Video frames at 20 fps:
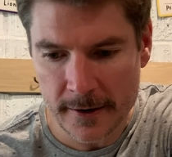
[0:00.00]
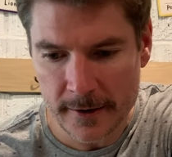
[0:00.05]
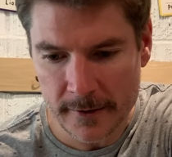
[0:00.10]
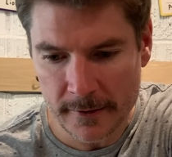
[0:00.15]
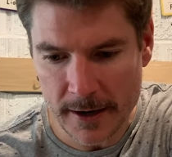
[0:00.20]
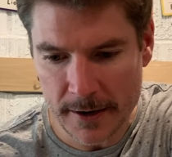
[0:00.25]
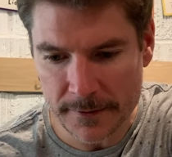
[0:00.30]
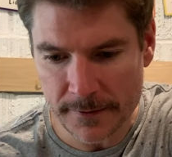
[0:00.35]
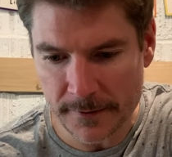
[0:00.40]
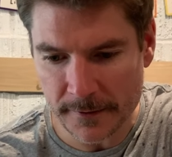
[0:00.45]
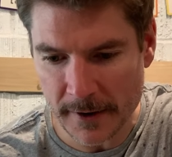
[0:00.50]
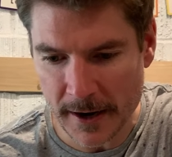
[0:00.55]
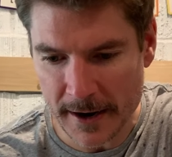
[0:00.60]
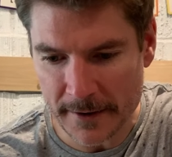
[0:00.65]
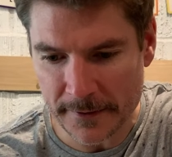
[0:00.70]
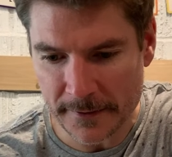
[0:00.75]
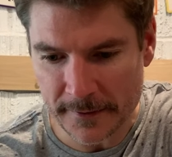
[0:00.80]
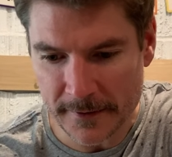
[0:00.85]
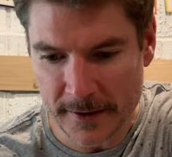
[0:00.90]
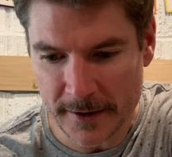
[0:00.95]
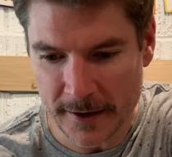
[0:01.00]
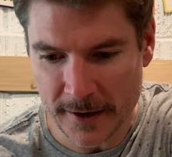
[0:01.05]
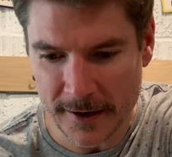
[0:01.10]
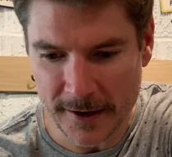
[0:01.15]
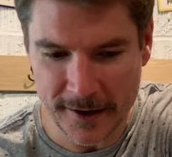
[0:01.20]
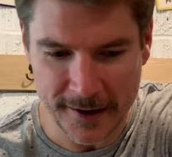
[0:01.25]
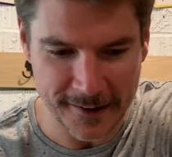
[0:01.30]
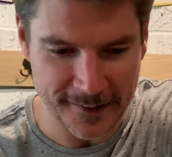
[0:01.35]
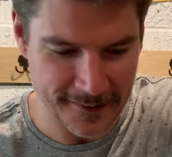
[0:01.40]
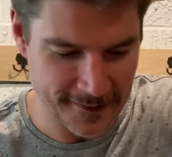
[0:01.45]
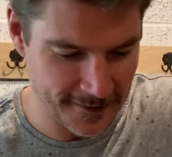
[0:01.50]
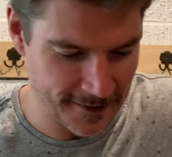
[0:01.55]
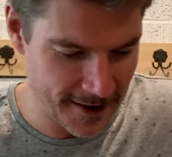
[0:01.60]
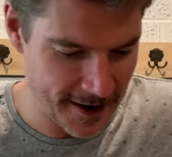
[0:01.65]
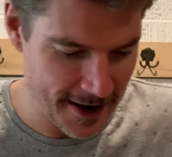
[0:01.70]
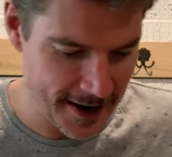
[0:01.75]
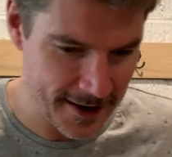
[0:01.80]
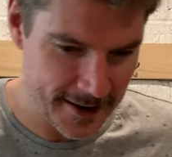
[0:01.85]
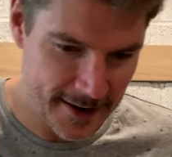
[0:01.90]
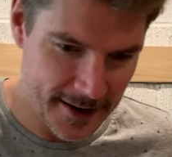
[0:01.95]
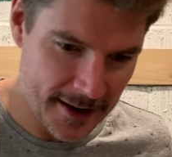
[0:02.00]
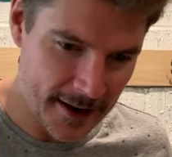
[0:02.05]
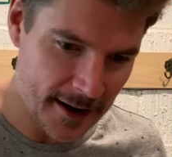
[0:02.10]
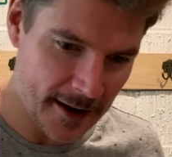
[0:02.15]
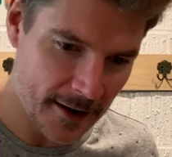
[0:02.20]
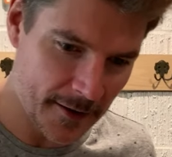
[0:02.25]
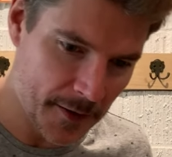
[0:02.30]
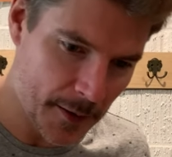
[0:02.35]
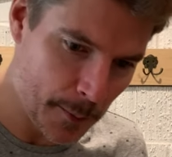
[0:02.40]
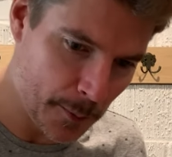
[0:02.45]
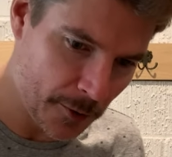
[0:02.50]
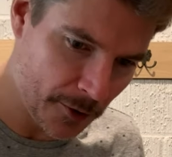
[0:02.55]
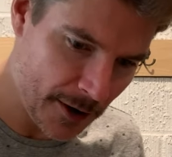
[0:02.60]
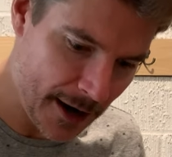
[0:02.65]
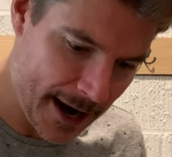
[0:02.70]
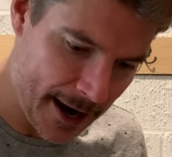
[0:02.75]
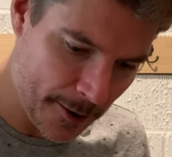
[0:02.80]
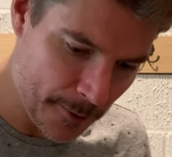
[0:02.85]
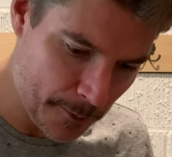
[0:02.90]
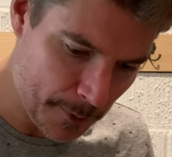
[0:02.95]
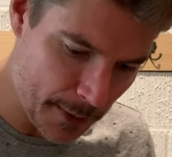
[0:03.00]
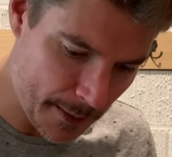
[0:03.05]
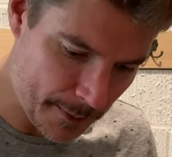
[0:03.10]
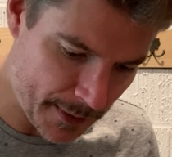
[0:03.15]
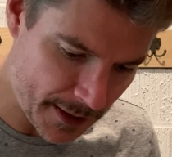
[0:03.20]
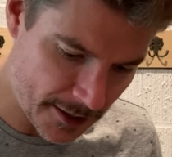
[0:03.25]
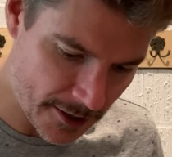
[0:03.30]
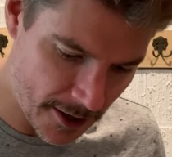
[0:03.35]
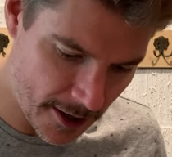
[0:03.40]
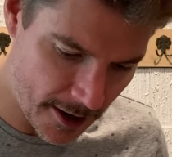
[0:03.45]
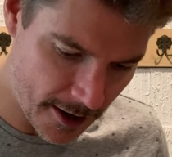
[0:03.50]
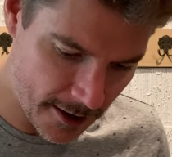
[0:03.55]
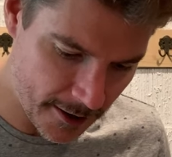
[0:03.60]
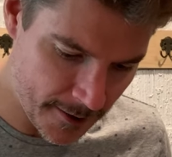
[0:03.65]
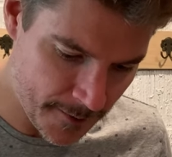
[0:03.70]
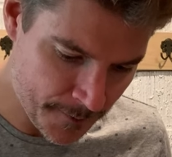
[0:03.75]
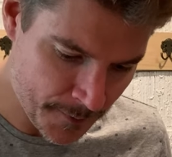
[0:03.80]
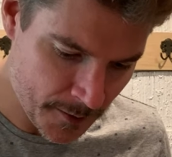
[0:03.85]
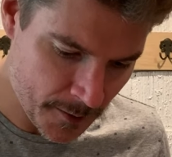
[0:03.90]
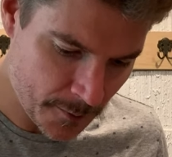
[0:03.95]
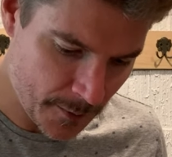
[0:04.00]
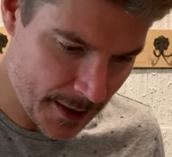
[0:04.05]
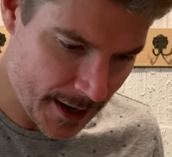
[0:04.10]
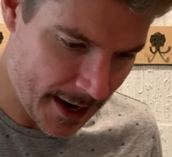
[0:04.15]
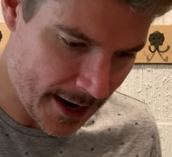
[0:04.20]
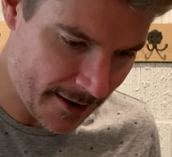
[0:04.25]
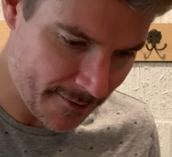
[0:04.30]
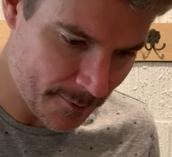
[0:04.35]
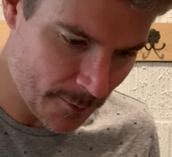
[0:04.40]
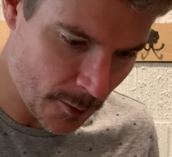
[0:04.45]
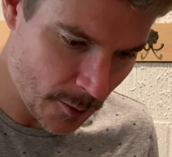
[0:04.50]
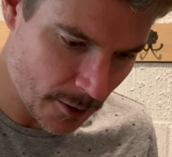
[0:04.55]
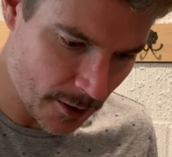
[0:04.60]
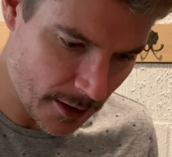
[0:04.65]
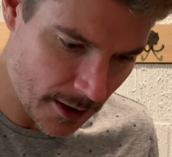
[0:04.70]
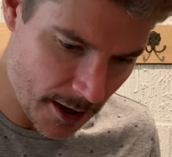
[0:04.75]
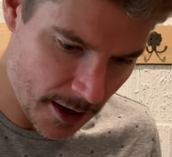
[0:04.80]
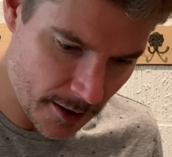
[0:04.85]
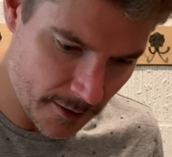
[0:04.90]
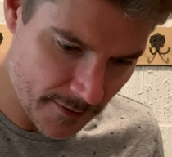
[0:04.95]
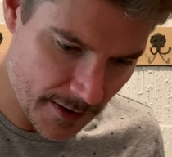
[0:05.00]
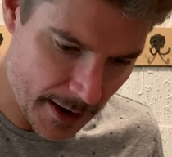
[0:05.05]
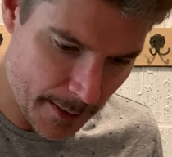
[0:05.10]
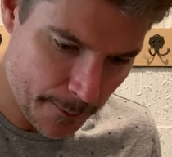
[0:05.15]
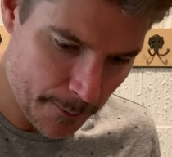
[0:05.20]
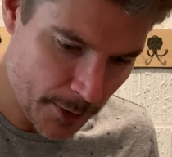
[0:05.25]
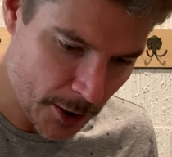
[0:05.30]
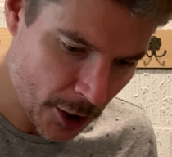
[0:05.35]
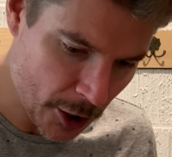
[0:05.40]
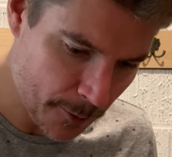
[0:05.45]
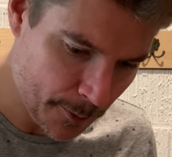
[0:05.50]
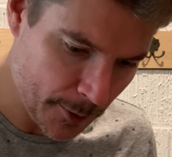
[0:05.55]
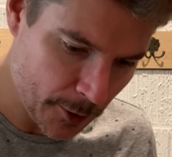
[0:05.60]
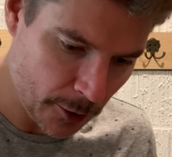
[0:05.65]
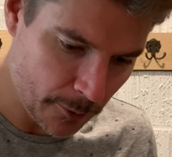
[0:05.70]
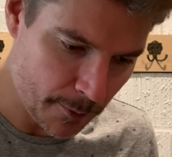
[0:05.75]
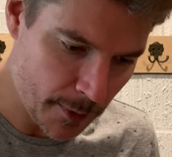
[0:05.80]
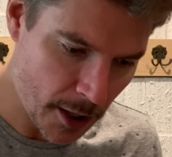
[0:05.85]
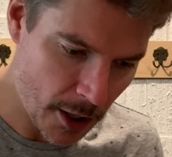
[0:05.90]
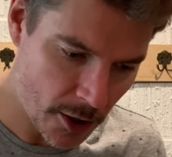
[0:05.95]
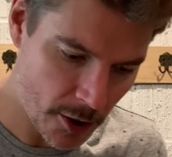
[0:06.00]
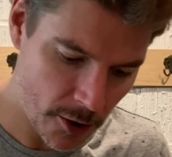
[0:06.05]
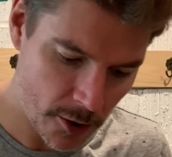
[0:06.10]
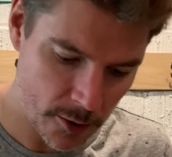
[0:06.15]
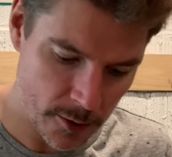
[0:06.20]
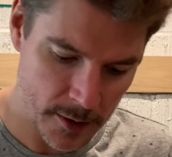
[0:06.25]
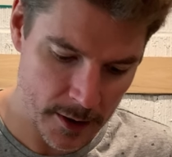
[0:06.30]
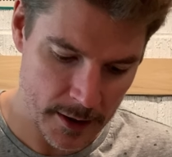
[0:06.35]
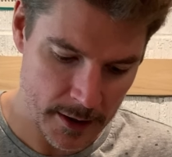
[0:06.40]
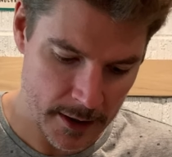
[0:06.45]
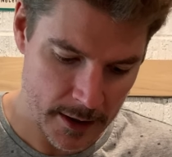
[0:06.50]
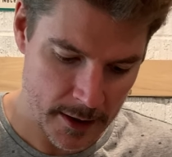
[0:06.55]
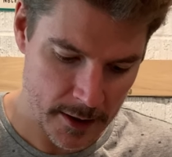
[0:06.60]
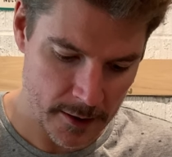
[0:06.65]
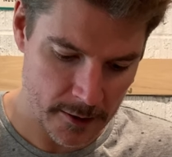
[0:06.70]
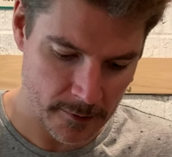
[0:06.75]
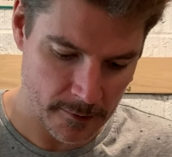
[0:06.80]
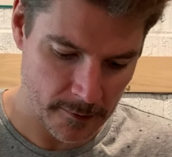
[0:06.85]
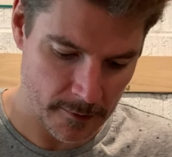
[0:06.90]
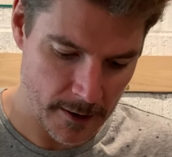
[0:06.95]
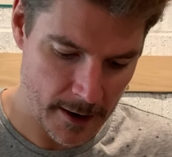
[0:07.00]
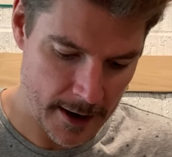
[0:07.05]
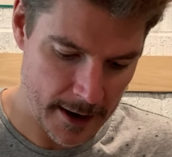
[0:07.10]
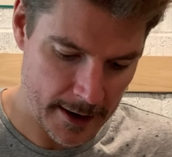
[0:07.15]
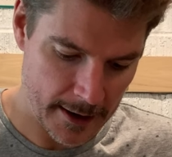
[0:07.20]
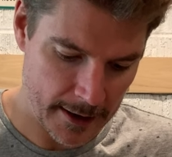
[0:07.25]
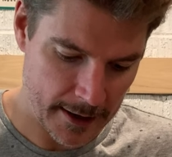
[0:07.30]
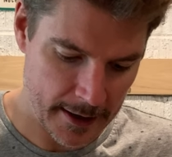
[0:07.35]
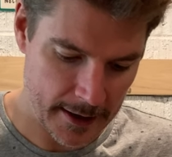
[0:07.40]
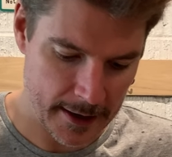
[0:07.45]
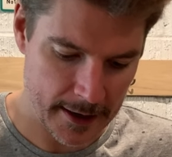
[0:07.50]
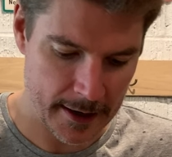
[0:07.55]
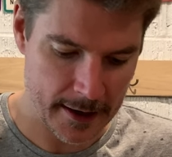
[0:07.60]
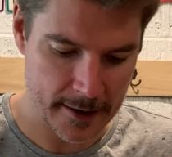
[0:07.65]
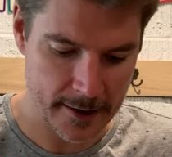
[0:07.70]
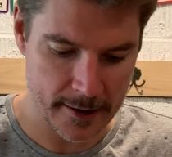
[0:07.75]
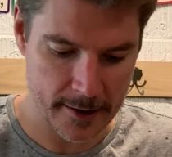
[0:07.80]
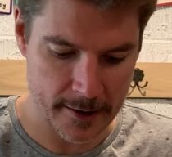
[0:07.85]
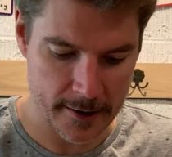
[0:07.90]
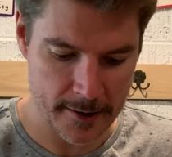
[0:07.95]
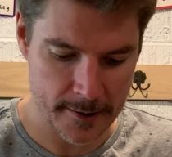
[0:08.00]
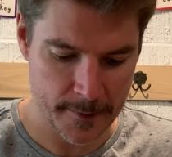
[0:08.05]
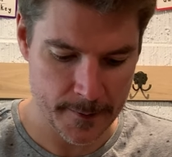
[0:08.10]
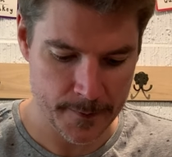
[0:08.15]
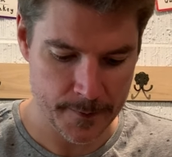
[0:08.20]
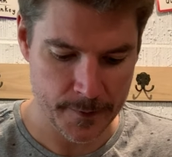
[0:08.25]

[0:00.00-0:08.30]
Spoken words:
Ruff, ruff. All right, on the brown puppy dog, we have more of a purple bow right here.